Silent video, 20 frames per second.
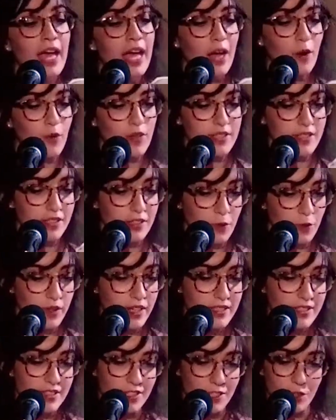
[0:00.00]
It wasn't the
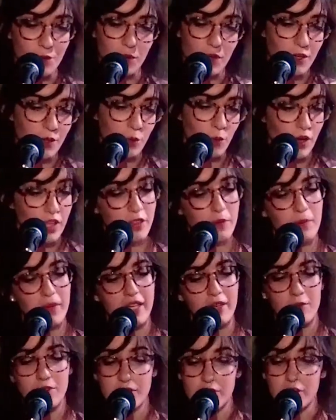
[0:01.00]
reason you weren't with
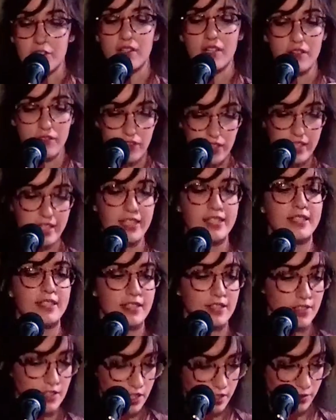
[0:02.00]
me, it was your convenient
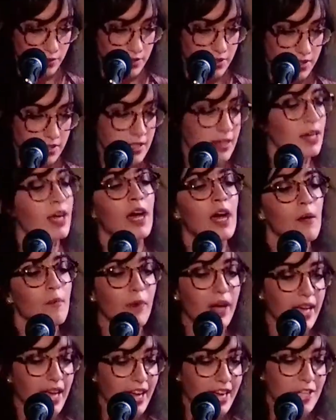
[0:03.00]
excuse.
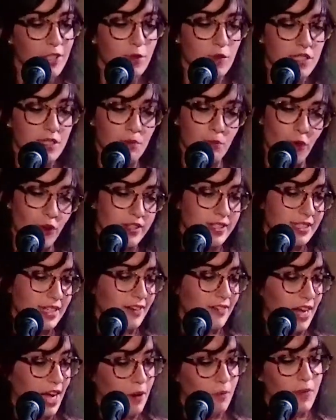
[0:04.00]
My age wasn't pointing
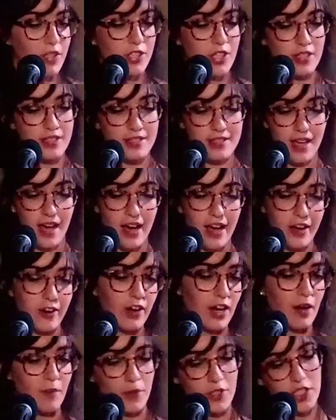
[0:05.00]
out how much I sigh or
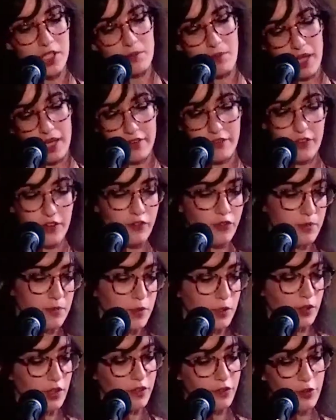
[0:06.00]
how much I'd benefit from
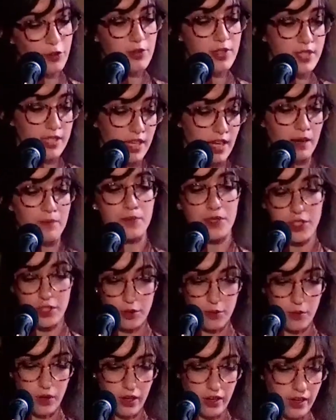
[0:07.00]
doing a few sit-ups,
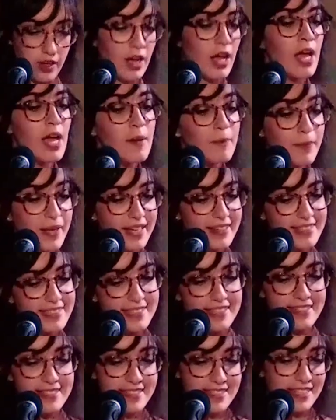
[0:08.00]
you were. Being
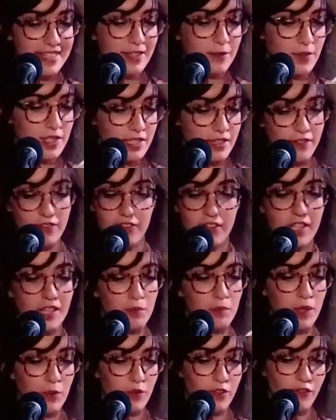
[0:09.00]
16 wasn't
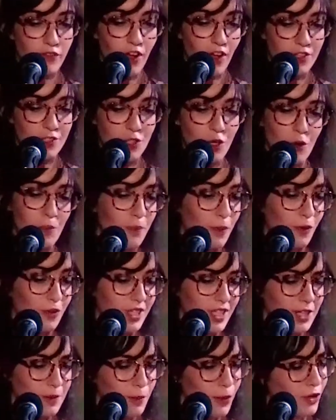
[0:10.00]
filling me with false hope
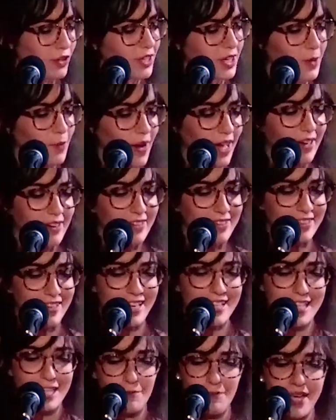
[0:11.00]
only to pull it away on a
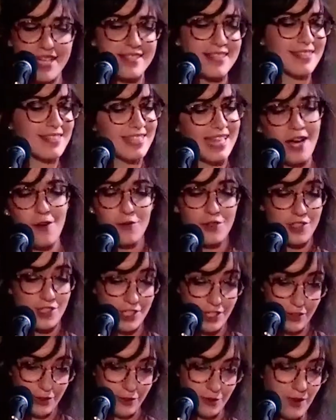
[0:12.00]
nightly basis, that was
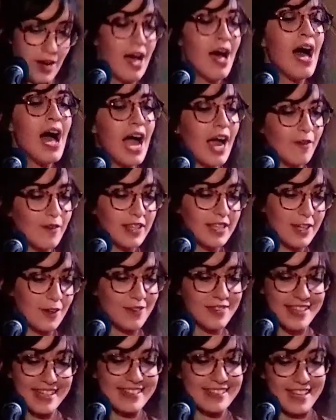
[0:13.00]
you. I really
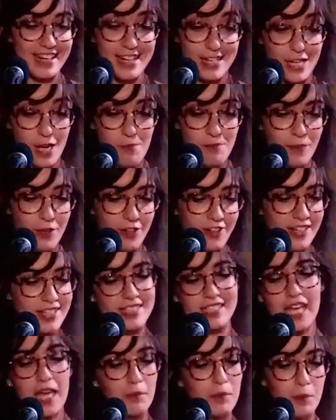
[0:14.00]
don't think that a number
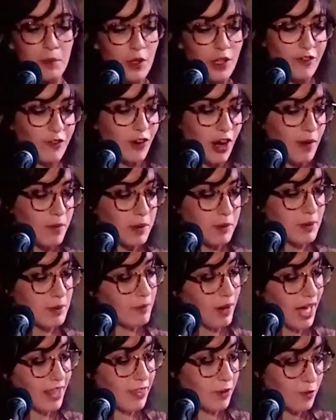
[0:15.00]
is capable of grabbing me
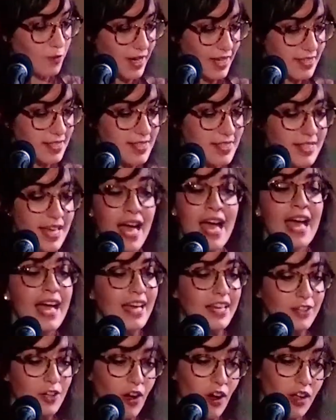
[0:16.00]
by the wrists
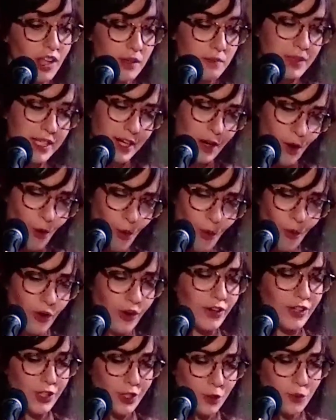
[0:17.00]
and calling me a
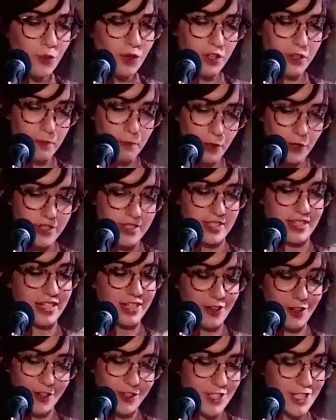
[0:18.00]
whore. You were the person
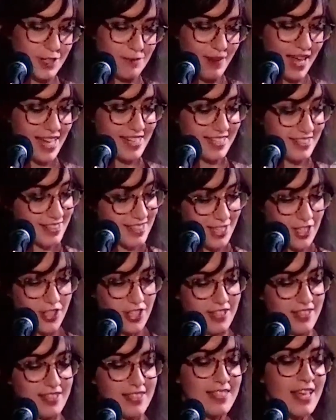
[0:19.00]
encouraging bad
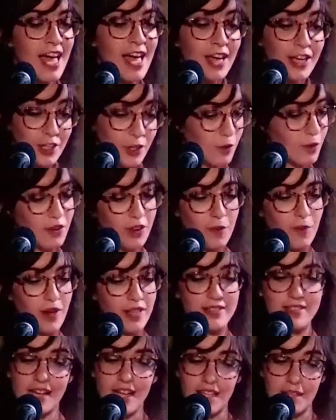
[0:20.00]
decisions. You were the
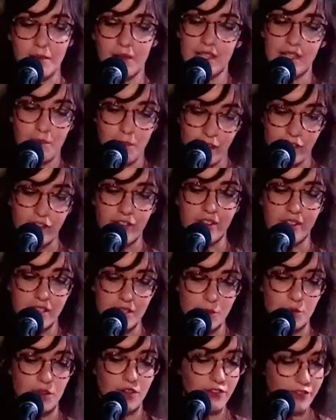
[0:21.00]
one telling me that my
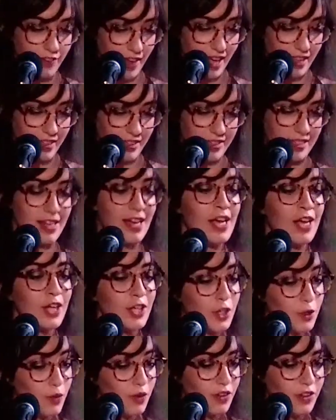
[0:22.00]
feelings weren't valid.
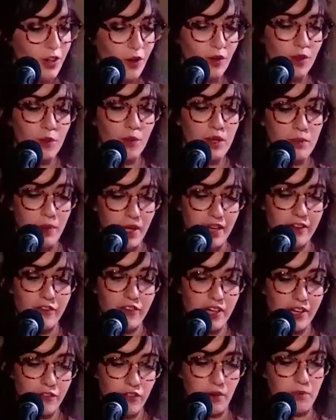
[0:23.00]
You were the only one
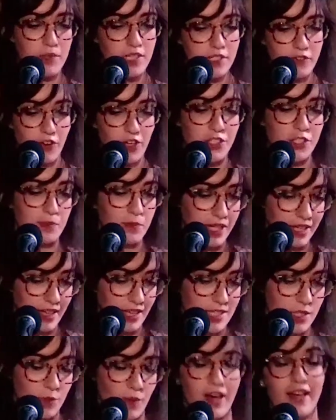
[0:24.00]
benefiting from this friendship, and
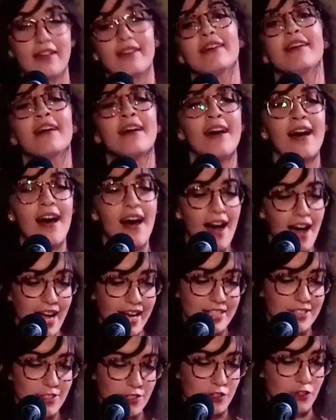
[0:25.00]
guess what?
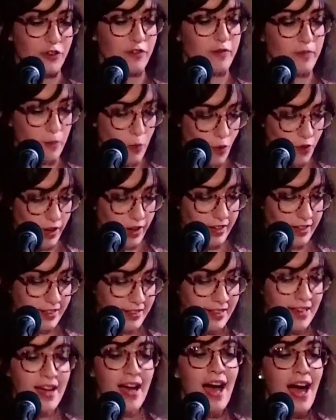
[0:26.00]
I deserved more.
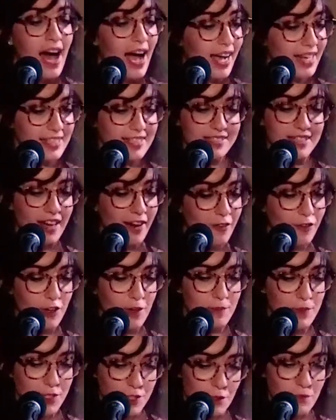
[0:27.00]
I had to cover
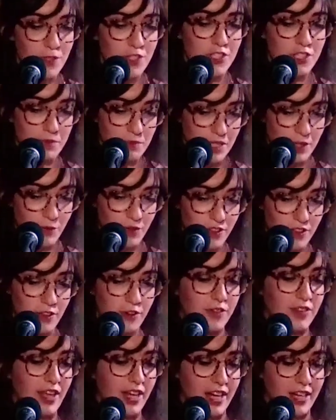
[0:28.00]
up so much to be with
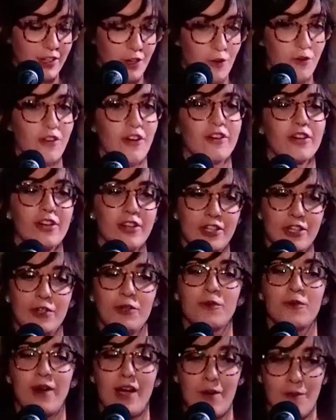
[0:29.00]
you that I no longer
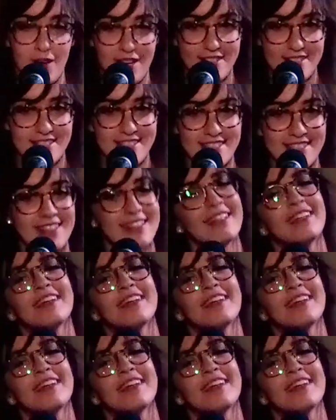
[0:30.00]
knew who I was.